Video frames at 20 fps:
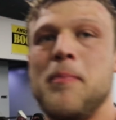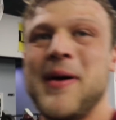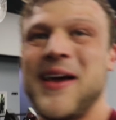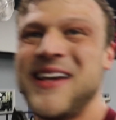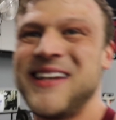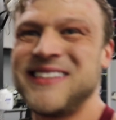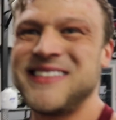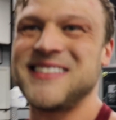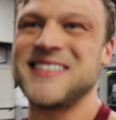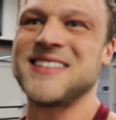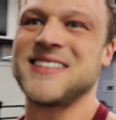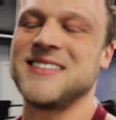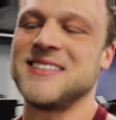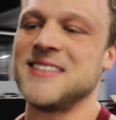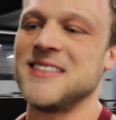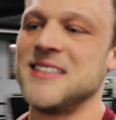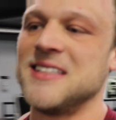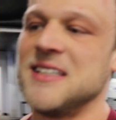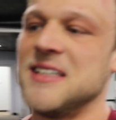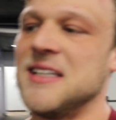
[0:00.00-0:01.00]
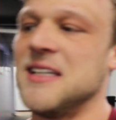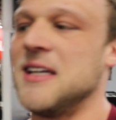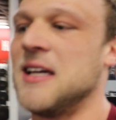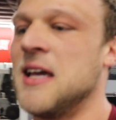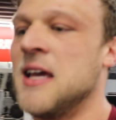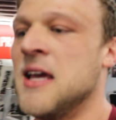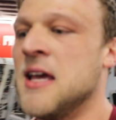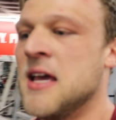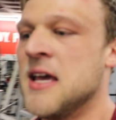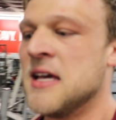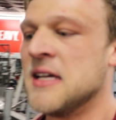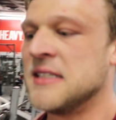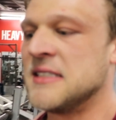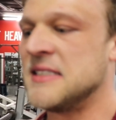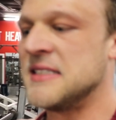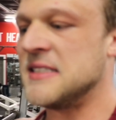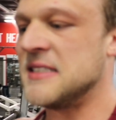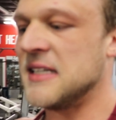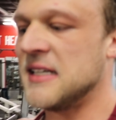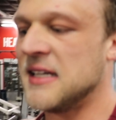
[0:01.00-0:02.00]
basically
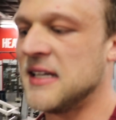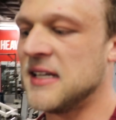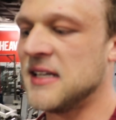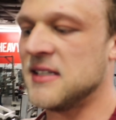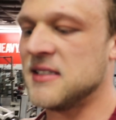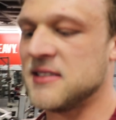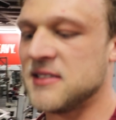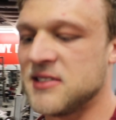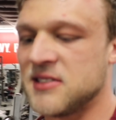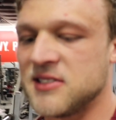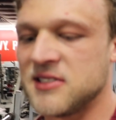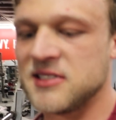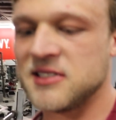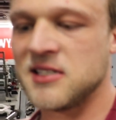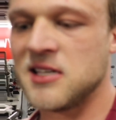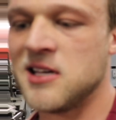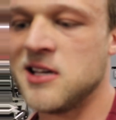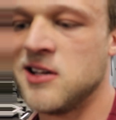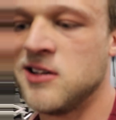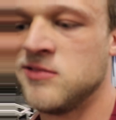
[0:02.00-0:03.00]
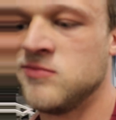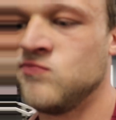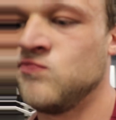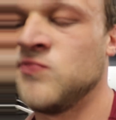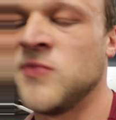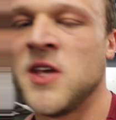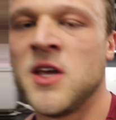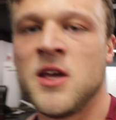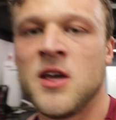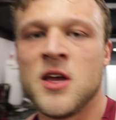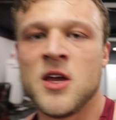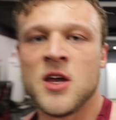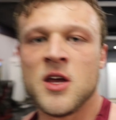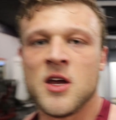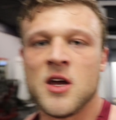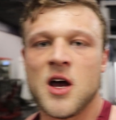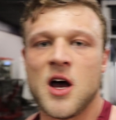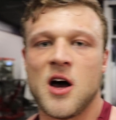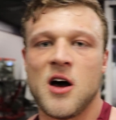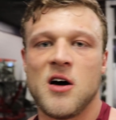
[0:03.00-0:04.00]
since
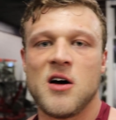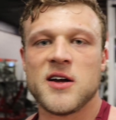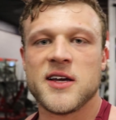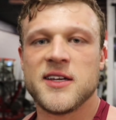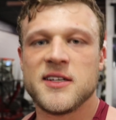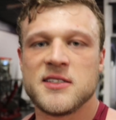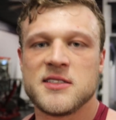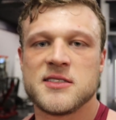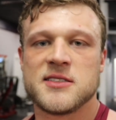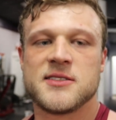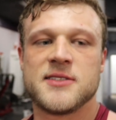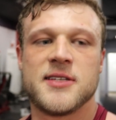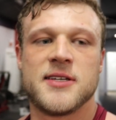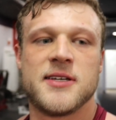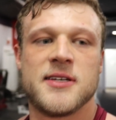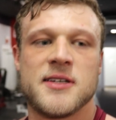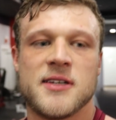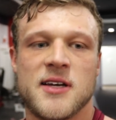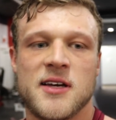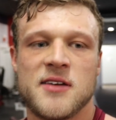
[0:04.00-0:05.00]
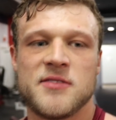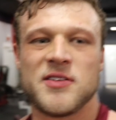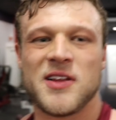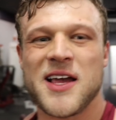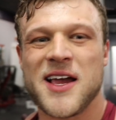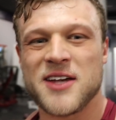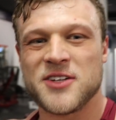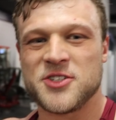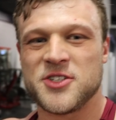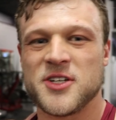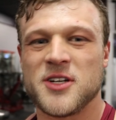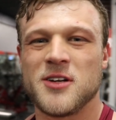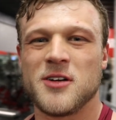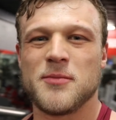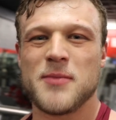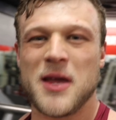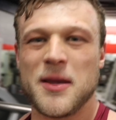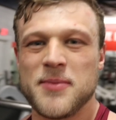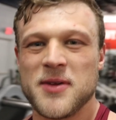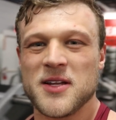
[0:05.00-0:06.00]
August of last
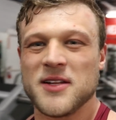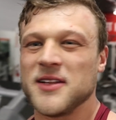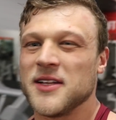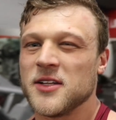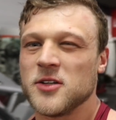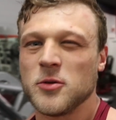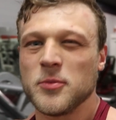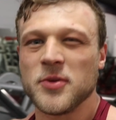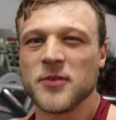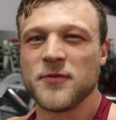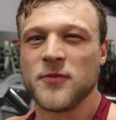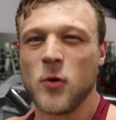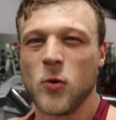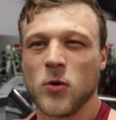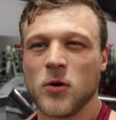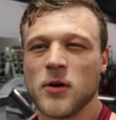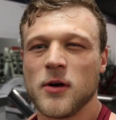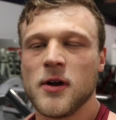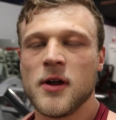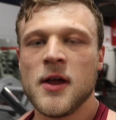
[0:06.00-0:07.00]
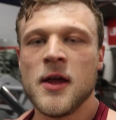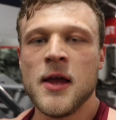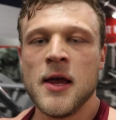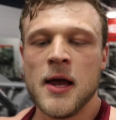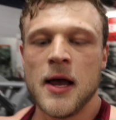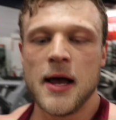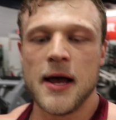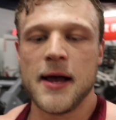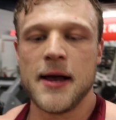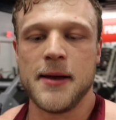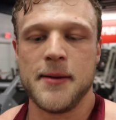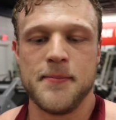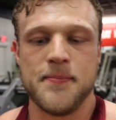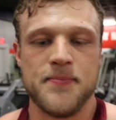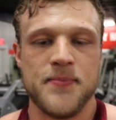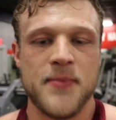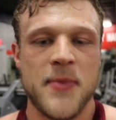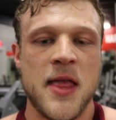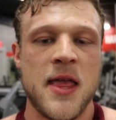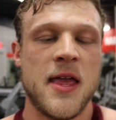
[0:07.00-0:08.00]
year, maybe a little before,
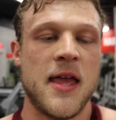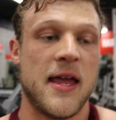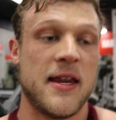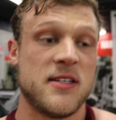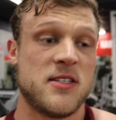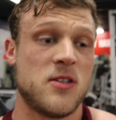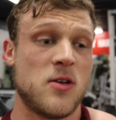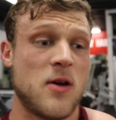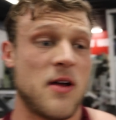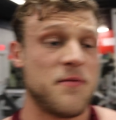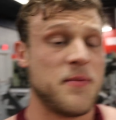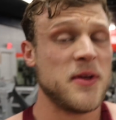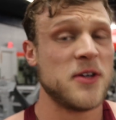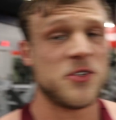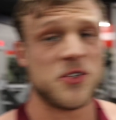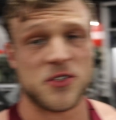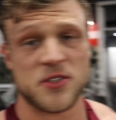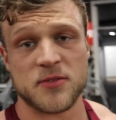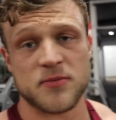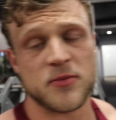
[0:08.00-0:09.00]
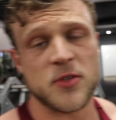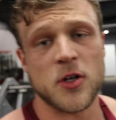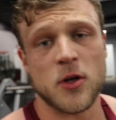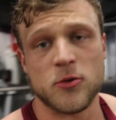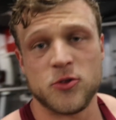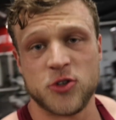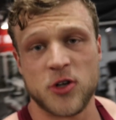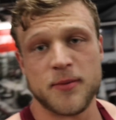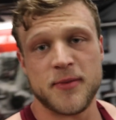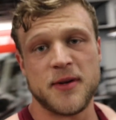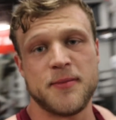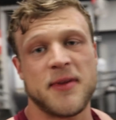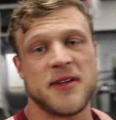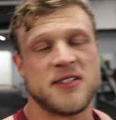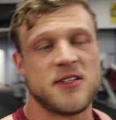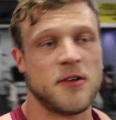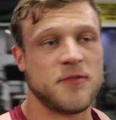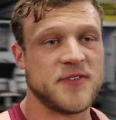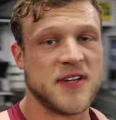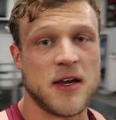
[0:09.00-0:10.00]
and so I've been just, you know, trimming
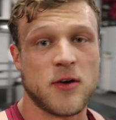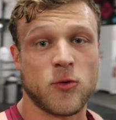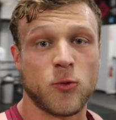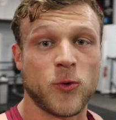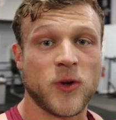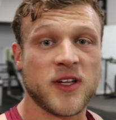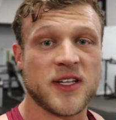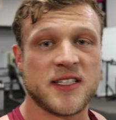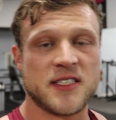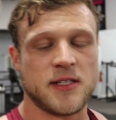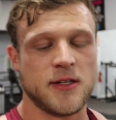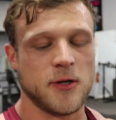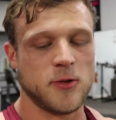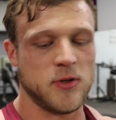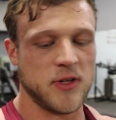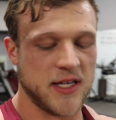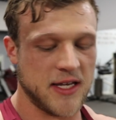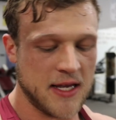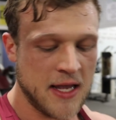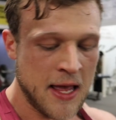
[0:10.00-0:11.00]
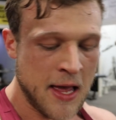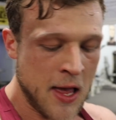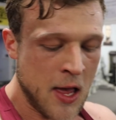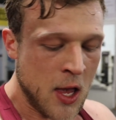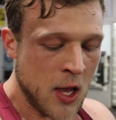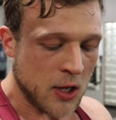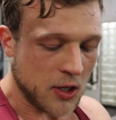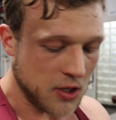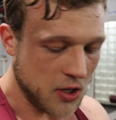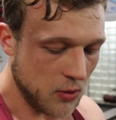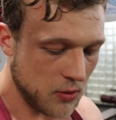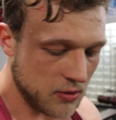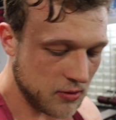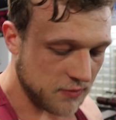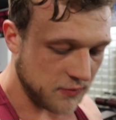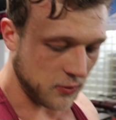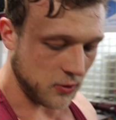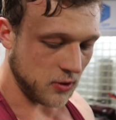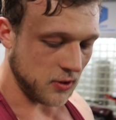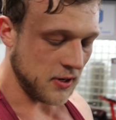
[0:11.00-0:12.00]
myself down really slowly,
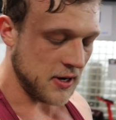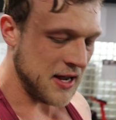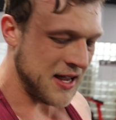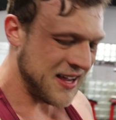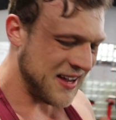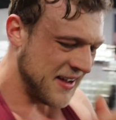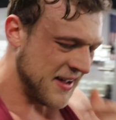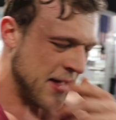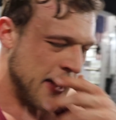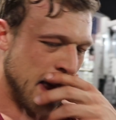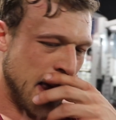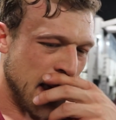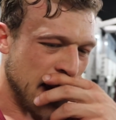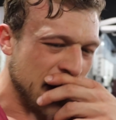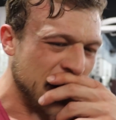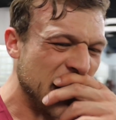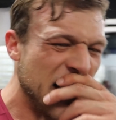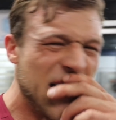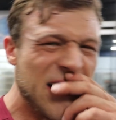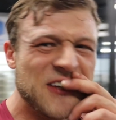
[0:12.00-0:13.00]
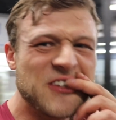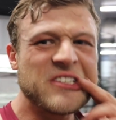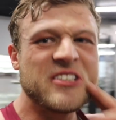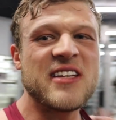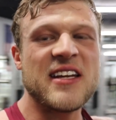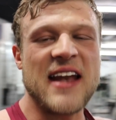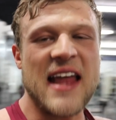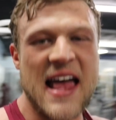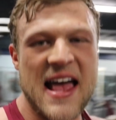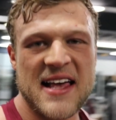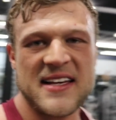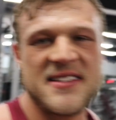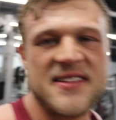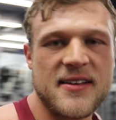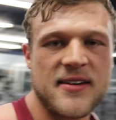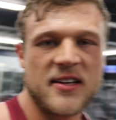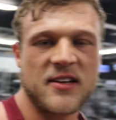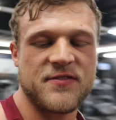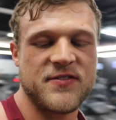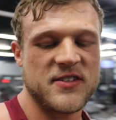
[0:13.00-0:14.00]
going for not just an
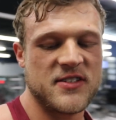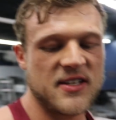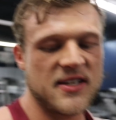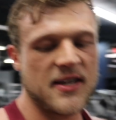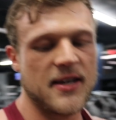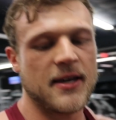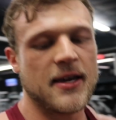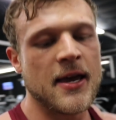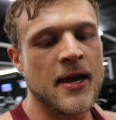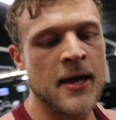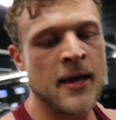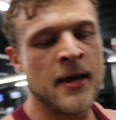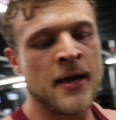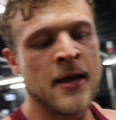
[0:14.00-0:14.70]
aesthetic physique,